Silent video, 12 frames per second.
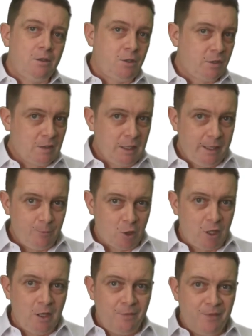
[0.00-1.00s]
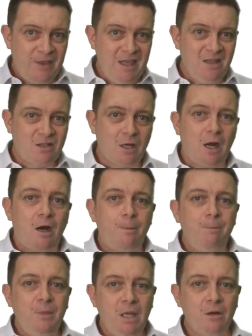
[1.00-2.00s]
Disclaimer, these are
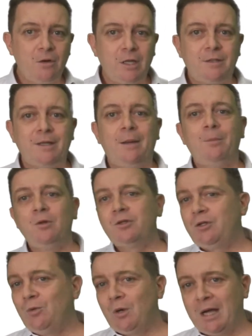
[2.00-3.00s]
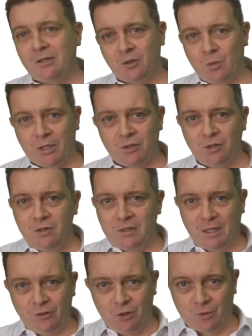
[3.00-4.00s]
mere examples. You ask questions
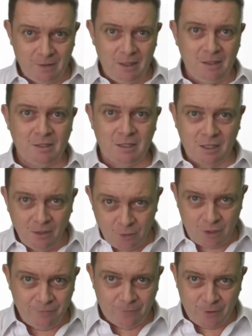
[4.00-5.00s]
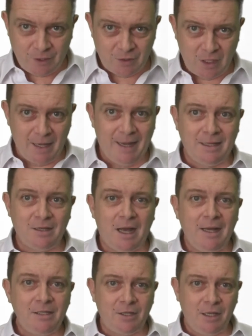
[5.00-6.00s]
at your exclusive risk, and
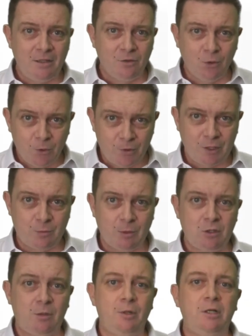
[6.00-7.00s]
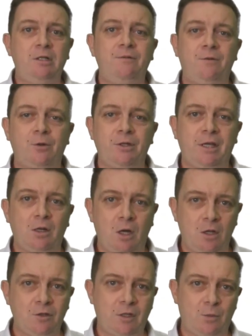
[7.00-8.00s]
I take no responsibility for their
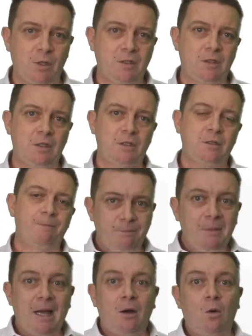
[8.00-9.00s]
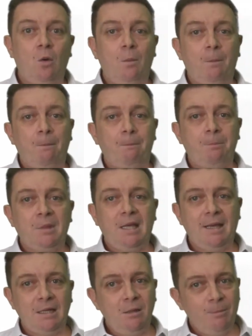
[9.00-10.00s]
consequences. Now,
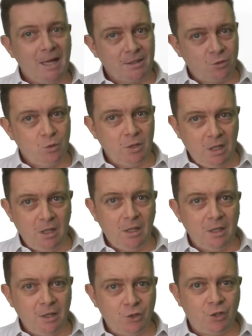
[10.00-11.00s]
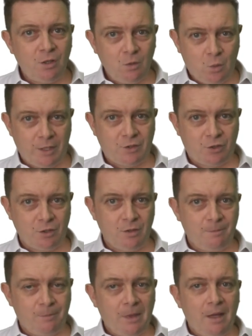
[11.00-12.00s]
getting back to the initial question.
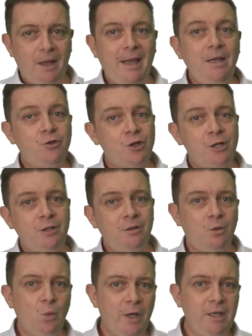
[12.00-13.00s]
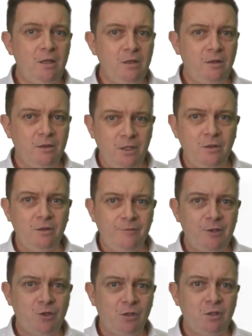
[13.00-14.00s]
Hey John, the way the new
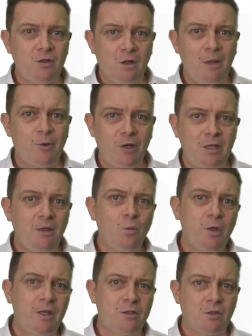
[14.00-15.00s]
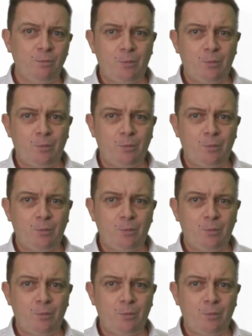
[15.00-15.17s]
division is collaborating with us on